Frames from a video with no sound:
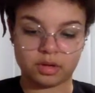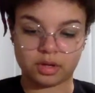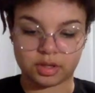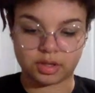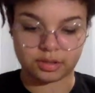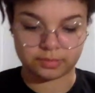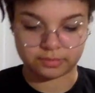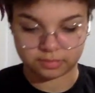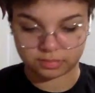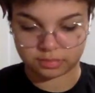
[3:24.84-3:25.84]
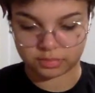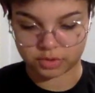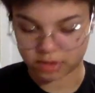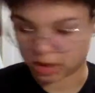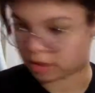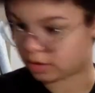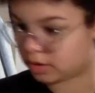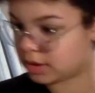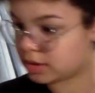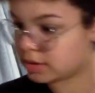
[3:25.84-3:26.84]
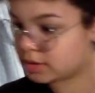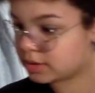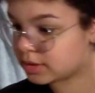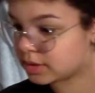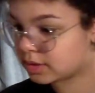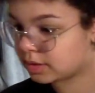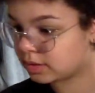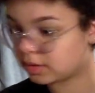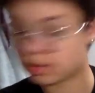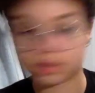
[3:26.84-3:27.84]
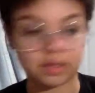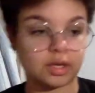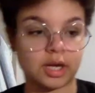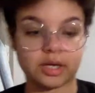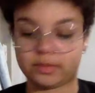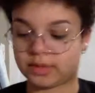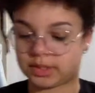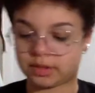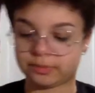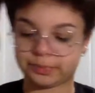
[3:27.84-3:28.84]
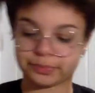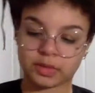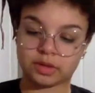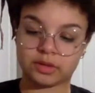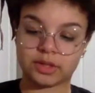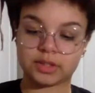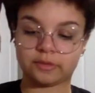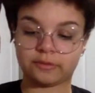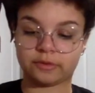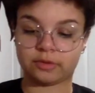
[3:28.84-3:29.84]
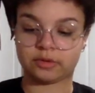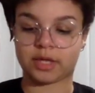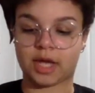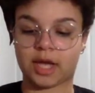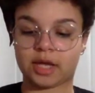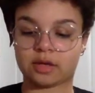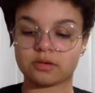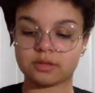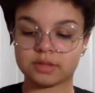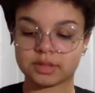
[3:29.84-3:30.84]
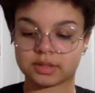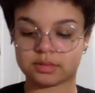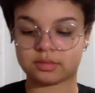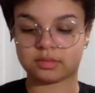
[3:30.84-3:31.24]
Um, okay, these, I know what these are. These are for the ankles.